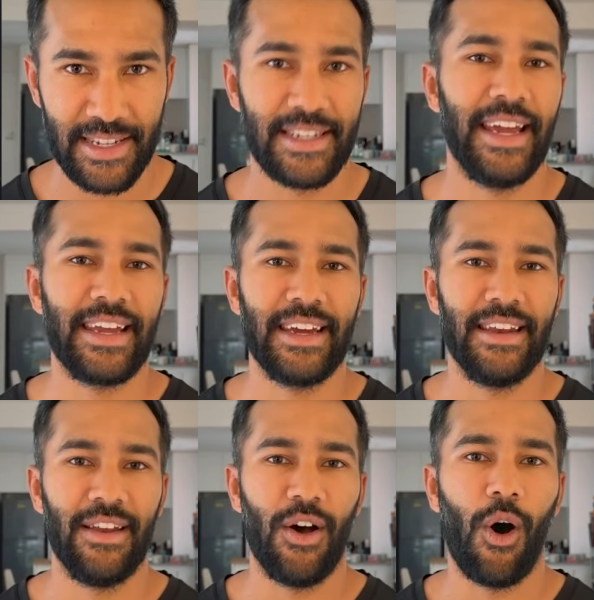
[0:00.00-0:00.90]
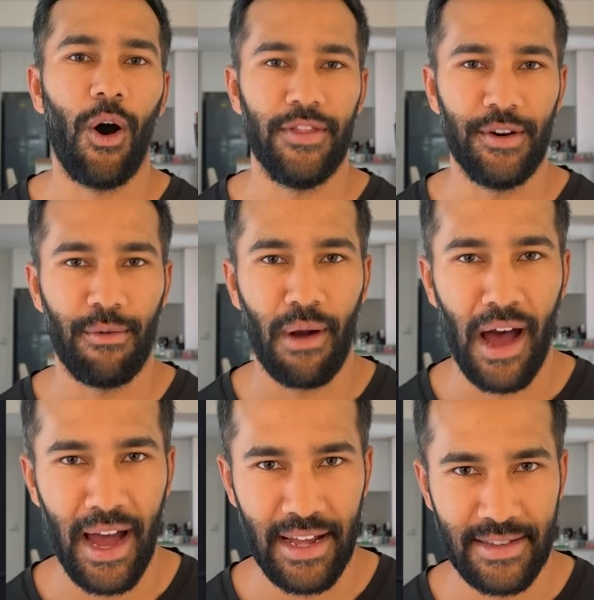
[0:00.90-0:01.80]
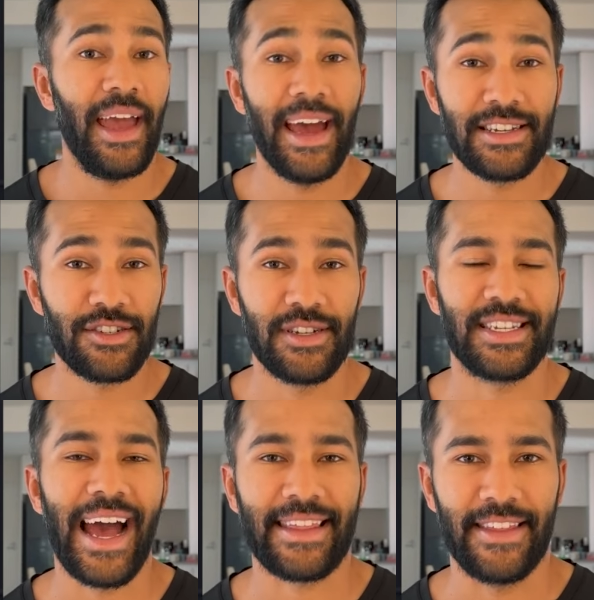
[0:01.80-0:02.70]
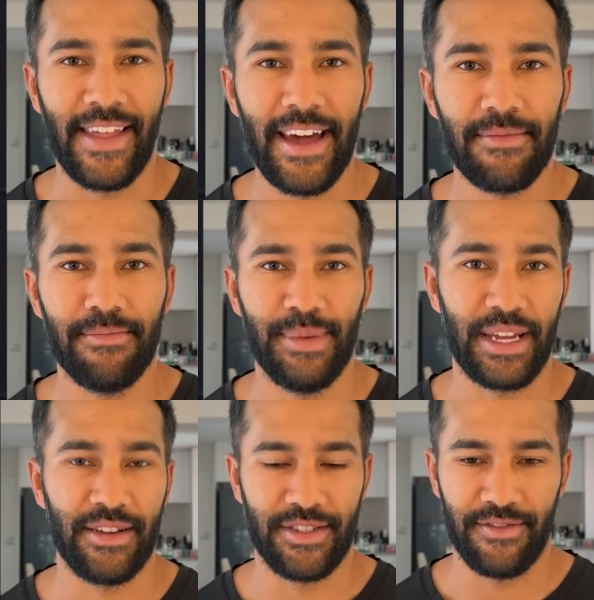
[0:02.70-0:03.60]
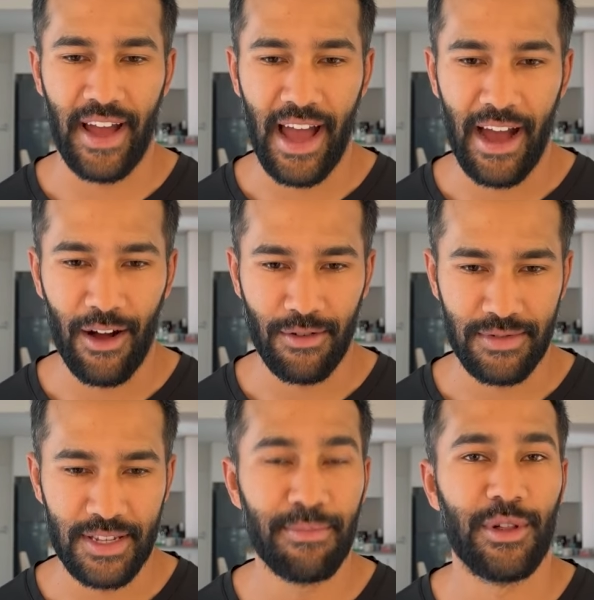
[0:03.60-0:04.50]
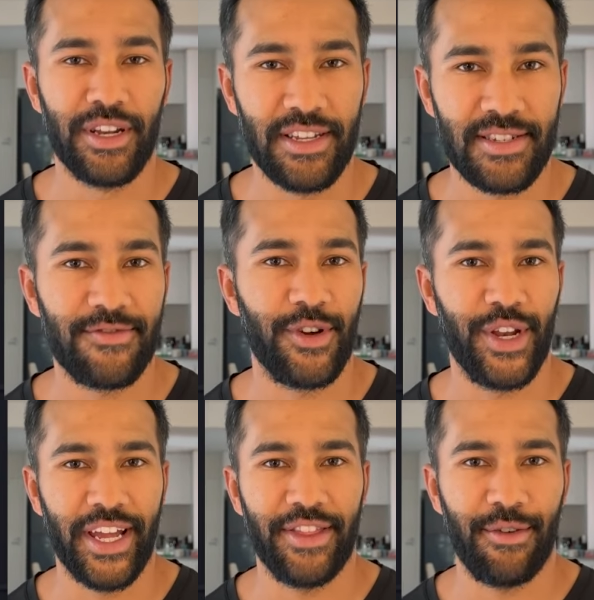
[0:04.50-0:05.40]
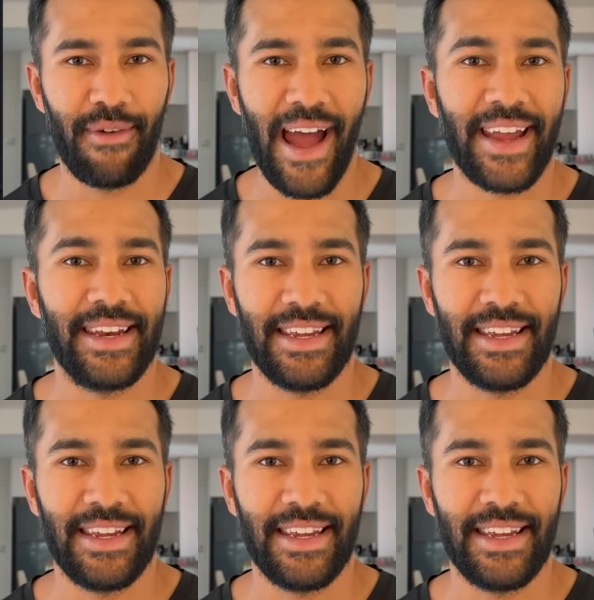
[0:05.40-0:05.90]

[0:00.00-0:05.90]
to take it on the rise, and to attack the net because of how simple it is for you to get the racket